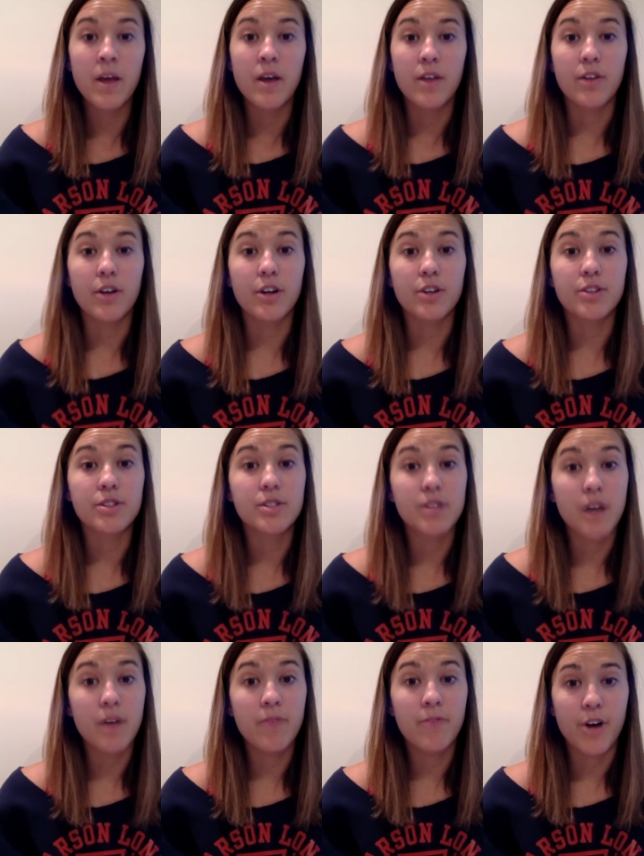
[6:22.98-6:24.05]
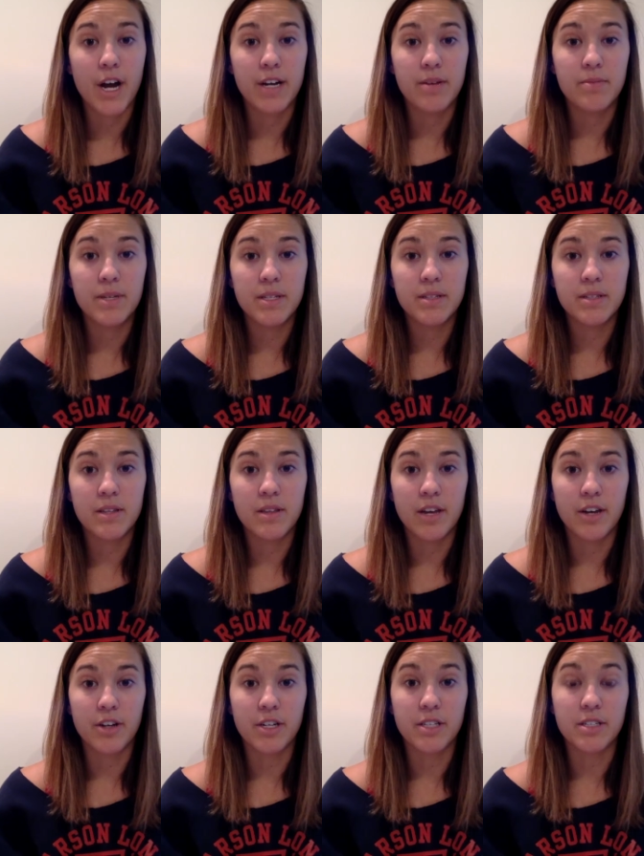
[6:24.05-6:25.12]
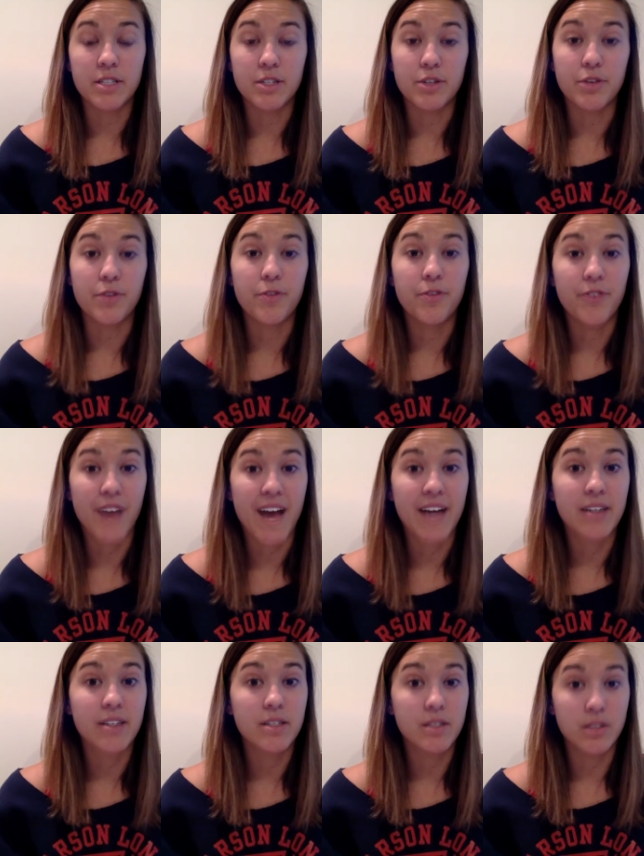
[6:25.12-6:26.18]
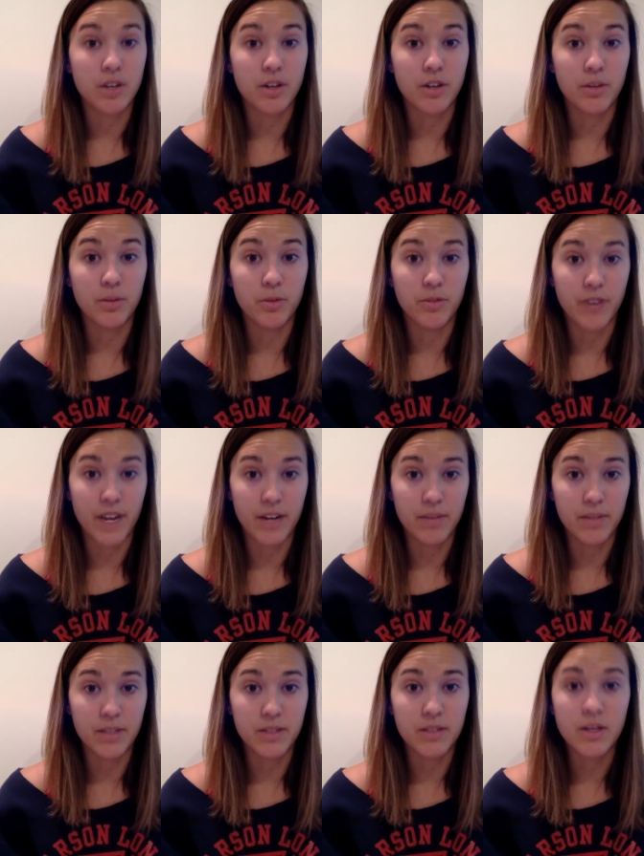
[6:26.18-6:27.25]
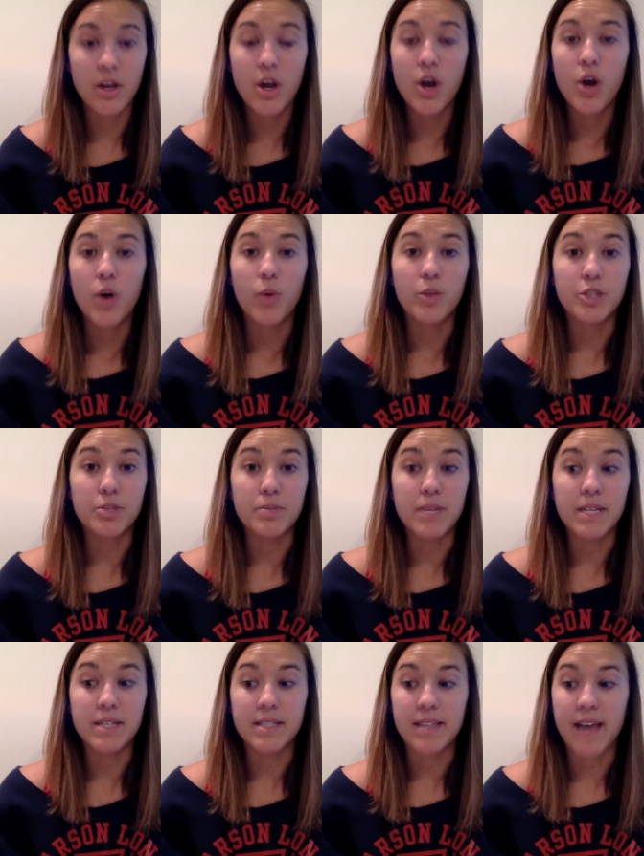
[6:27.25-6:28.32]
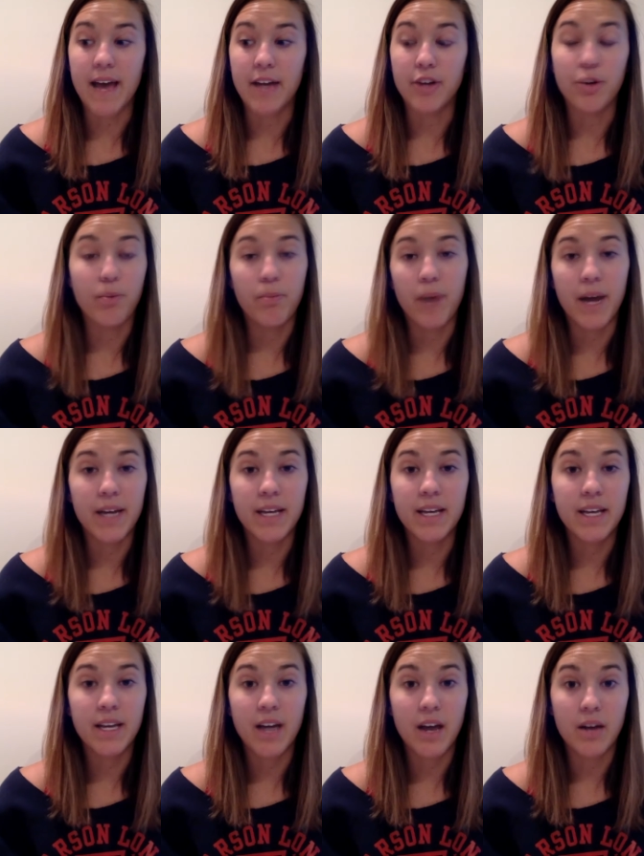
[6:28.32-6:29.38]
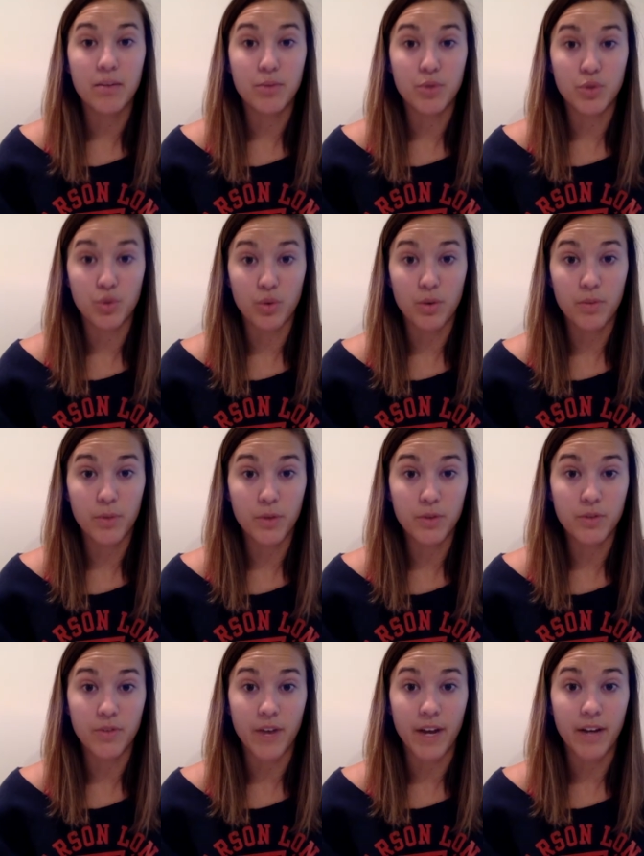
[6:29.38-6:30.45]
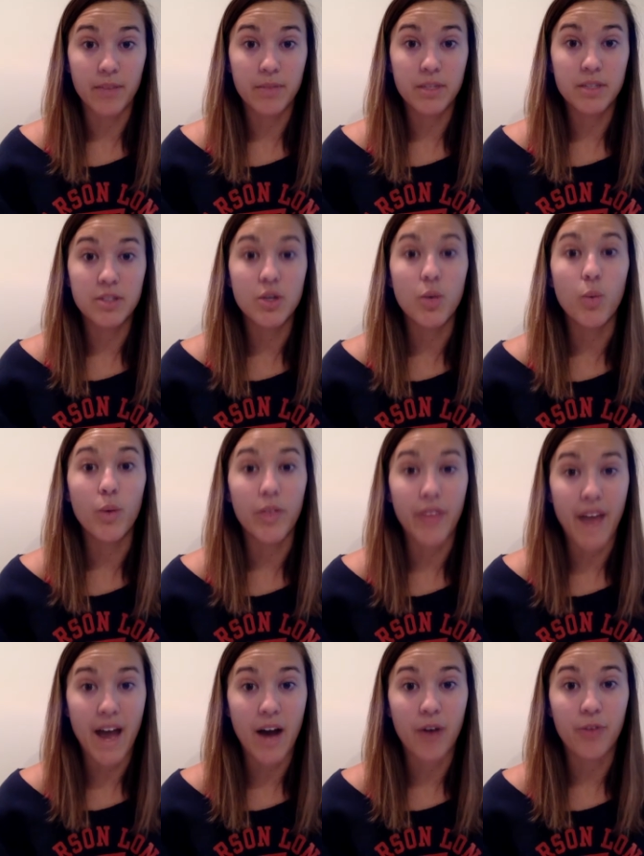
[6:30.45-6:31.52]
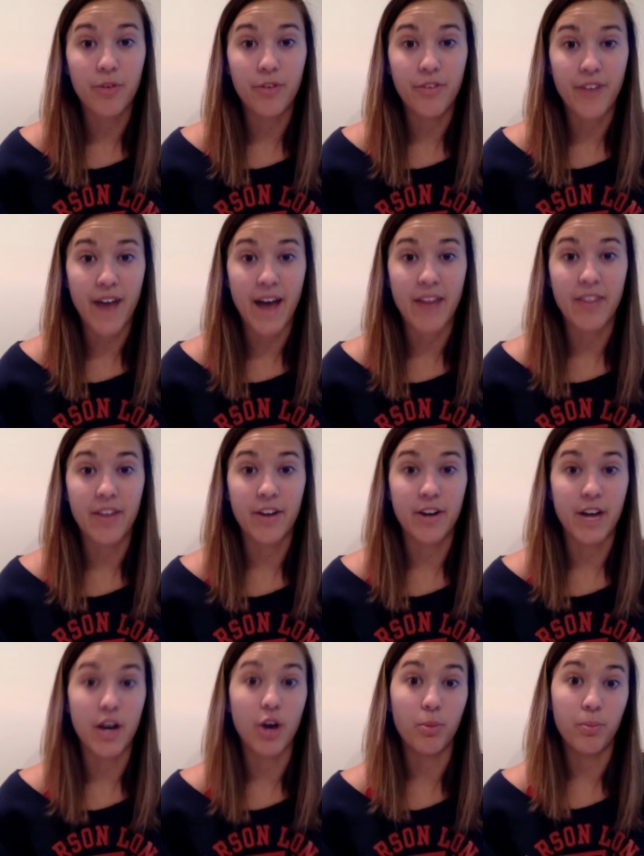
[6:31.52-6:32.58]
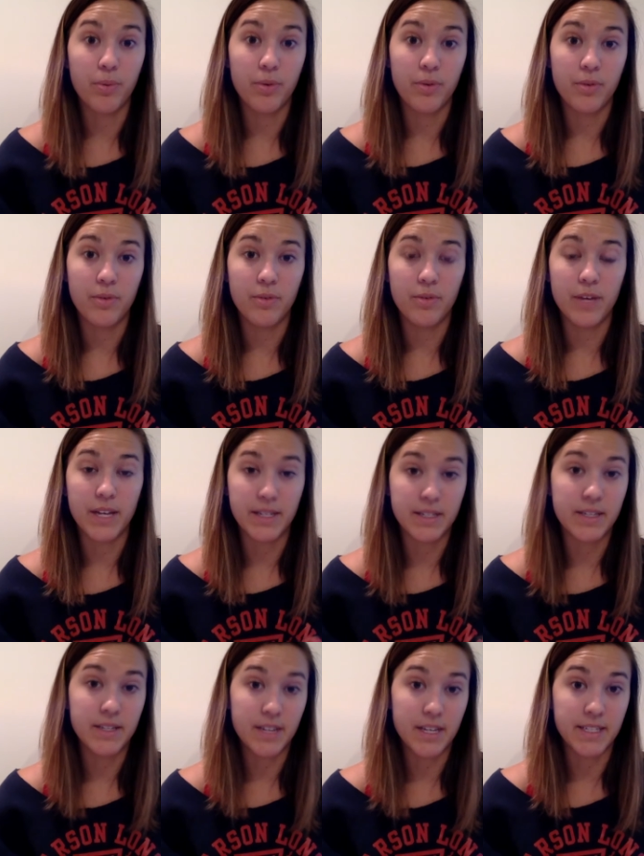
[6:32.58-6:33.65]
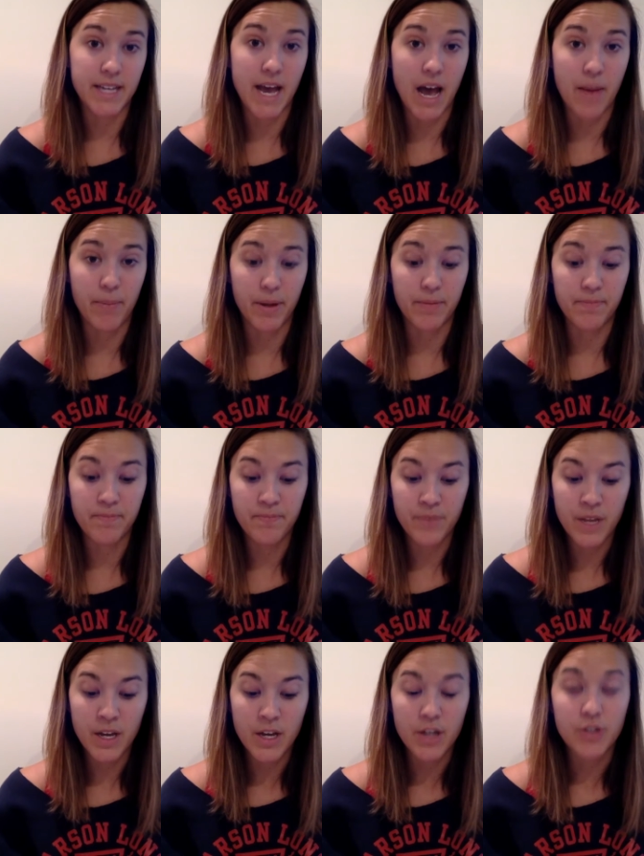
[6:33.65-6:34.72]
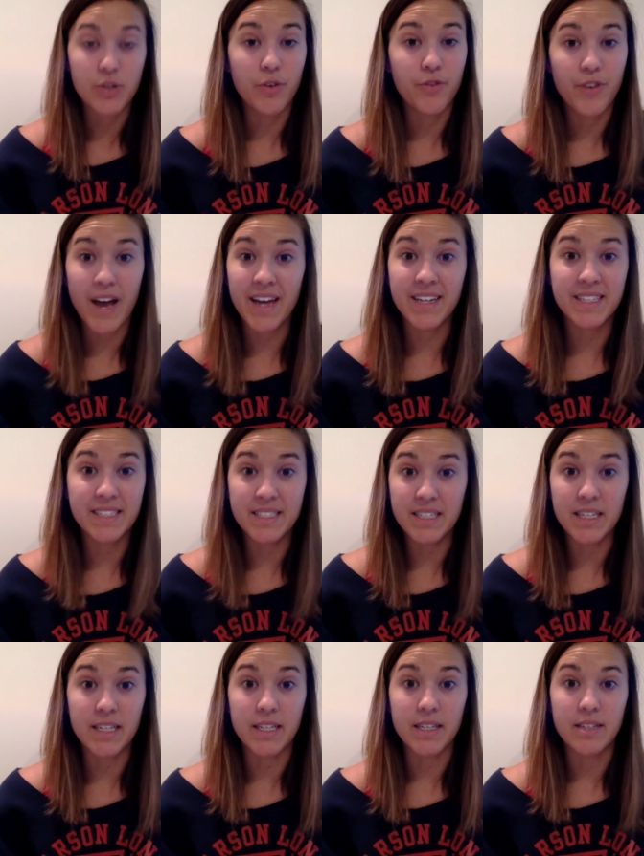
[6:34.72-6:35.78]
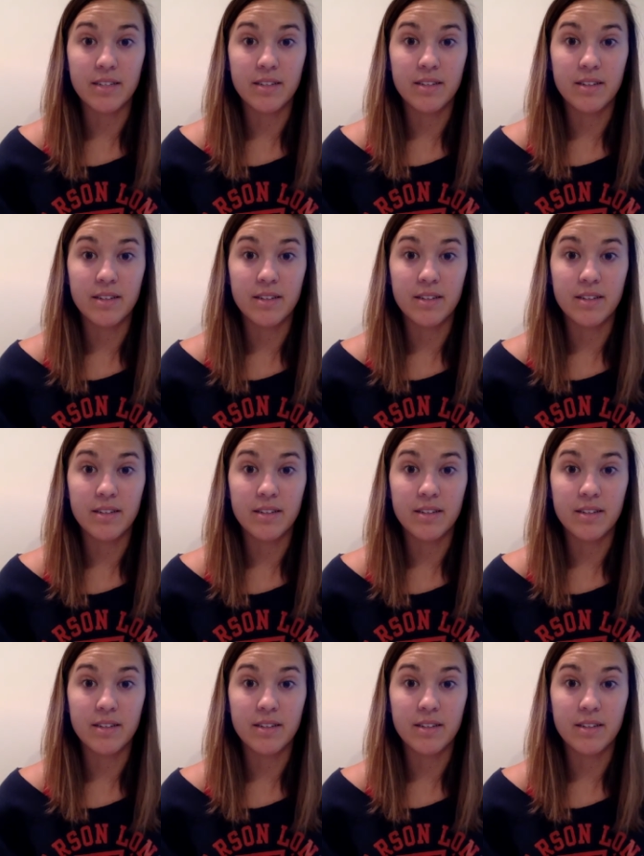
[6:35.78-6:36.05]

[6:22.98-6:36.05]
There are some vitamins that are considered fat-soluble vitamins, which means that your body cannot absorb those vitamins without fat there to help it to happen. So fat is needed.